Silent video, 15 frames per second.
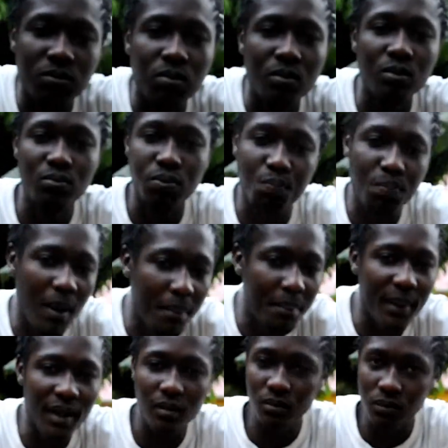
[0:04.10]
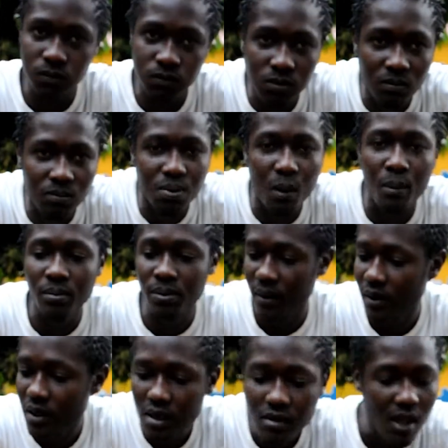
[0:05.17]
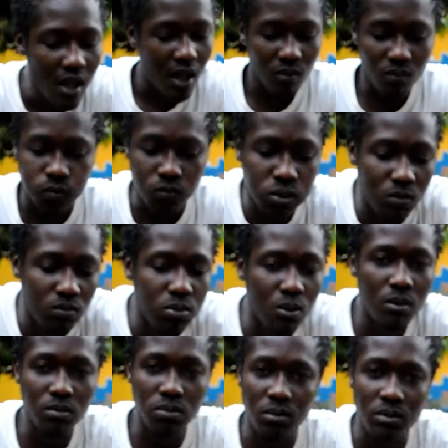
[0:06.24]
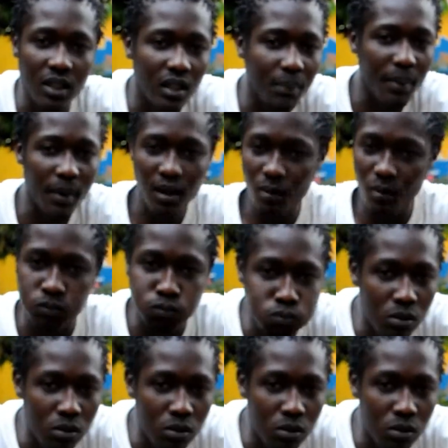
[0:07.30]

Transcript: boom boom boom boom boom boom boom boom